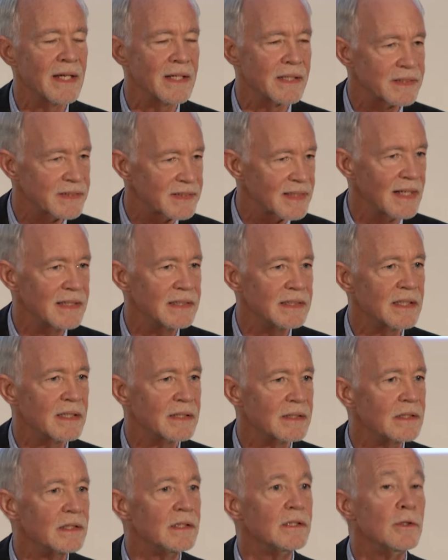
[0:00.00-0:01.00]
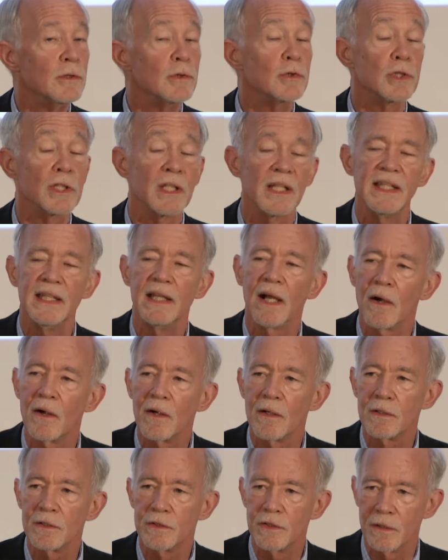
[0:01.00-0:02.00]
excited usually
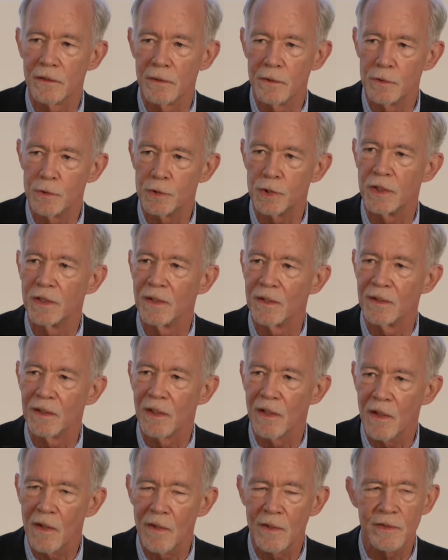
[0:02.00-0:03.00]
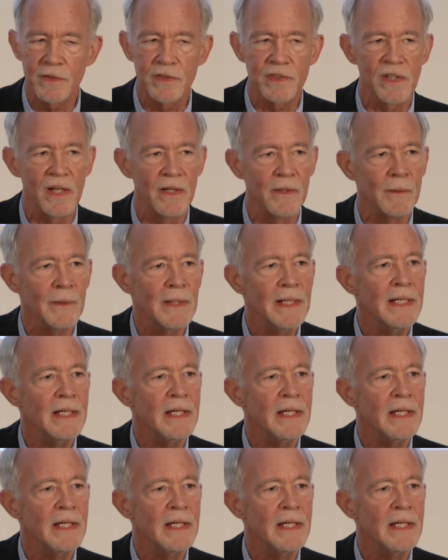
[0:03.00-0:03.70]
are delusional also,